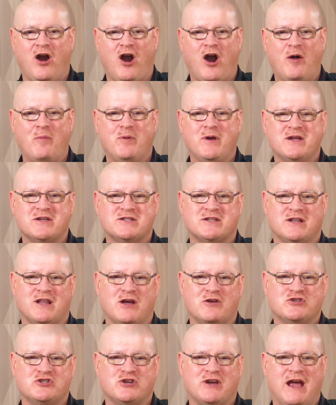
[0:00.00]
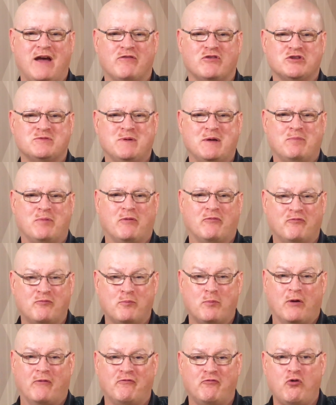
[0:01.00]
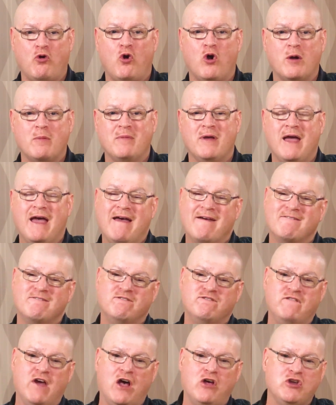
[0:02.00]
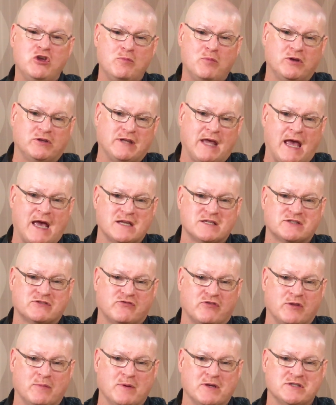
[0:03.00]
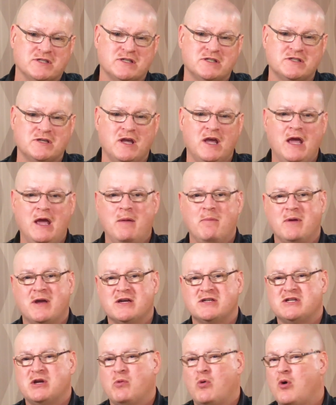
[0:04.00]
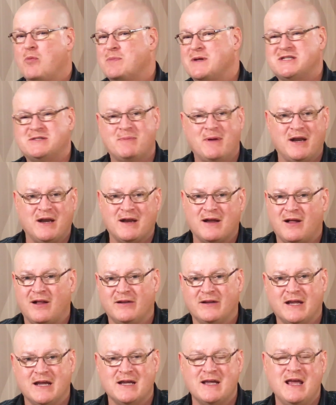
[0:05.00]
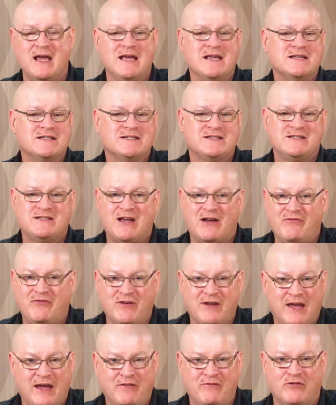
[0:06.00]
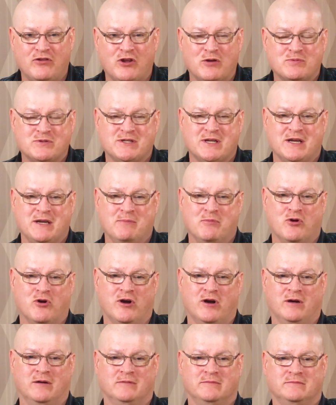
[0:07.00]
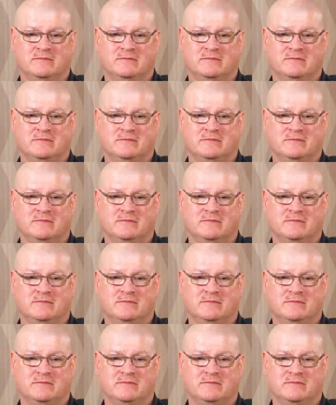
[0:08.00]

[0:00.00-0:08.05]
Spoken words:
RPS allows you to have those people perform valuable tasks for the business because they won't be spending all day stuffing envelopes anymore.